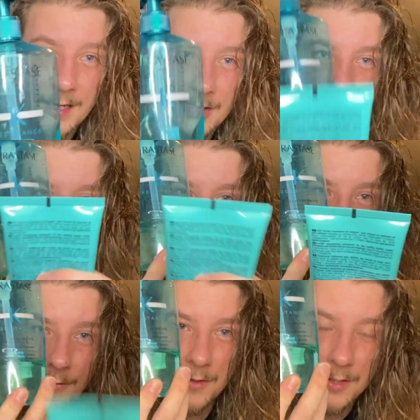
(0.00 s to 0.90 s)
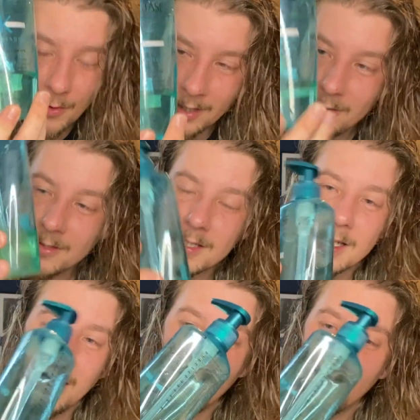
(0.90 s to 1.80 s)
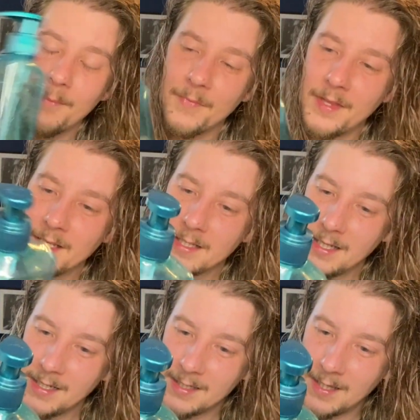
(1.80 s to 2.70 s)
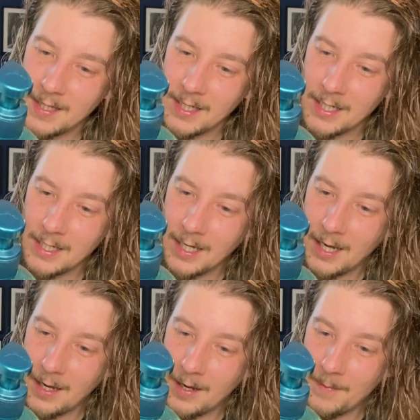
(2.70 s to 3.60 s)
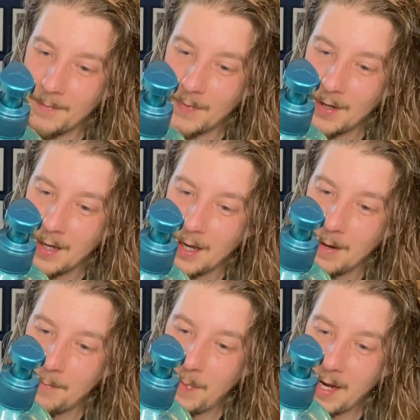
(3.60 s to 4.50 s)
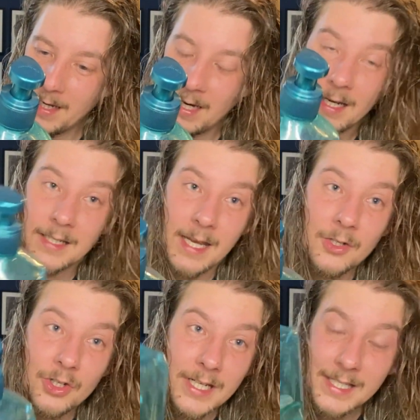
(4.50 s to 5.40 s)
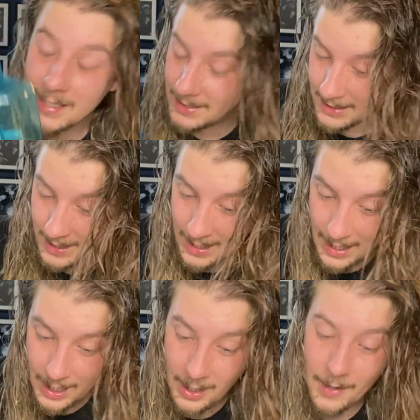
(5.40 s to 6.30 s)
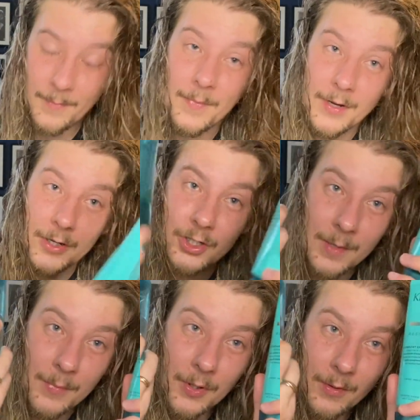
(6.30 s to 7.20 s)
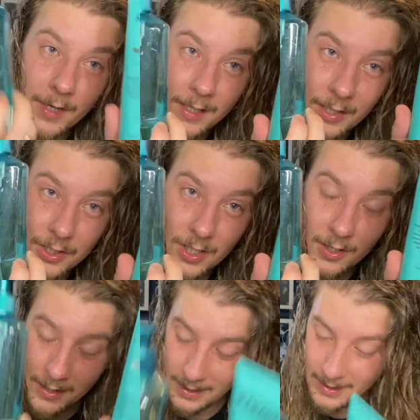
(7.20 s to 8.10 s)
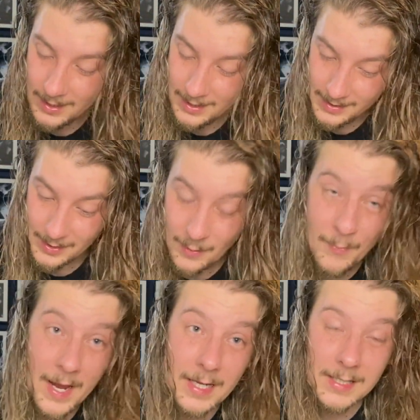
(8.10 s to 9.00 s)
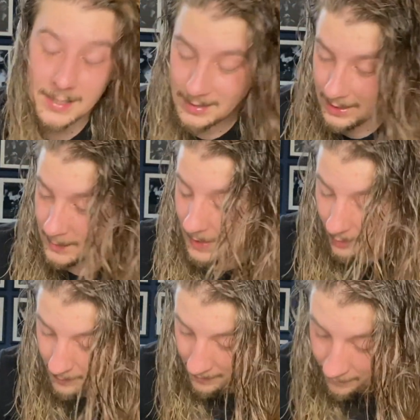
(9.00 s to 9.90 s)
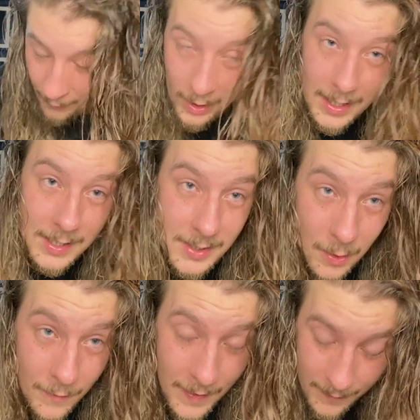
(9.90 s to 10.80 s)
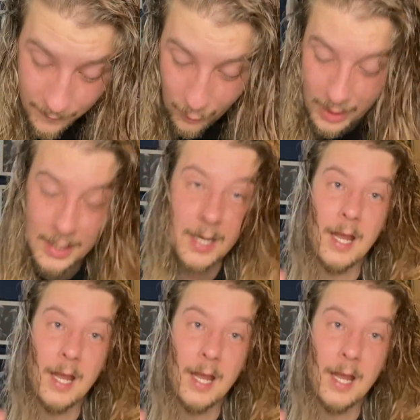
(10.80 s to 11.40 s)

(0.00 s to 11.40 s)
as you can see. I've used quite a lot. This is the Bane Extensionist shampoo and conditioner. It is the best. It's paraben free, it's sulfate free,